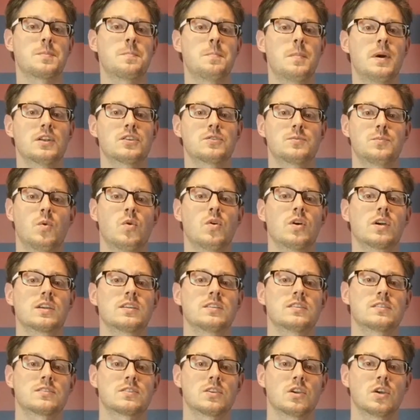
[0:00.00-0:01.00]
much more
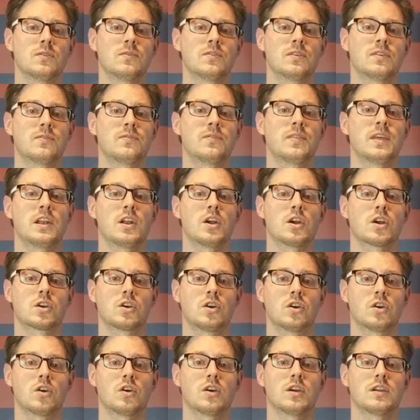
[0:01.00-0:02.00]
conservative than our
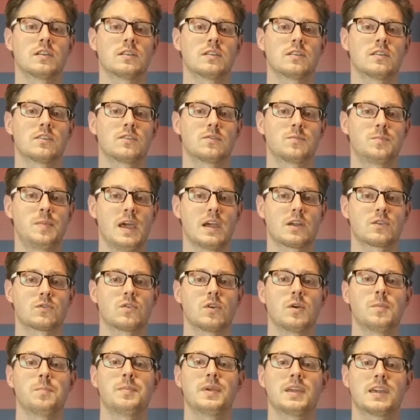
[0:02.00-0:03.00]
current
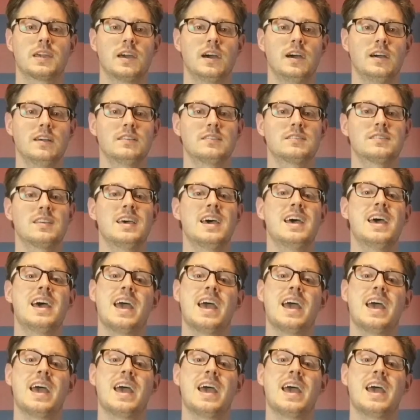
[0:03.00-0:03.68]
spectrum because,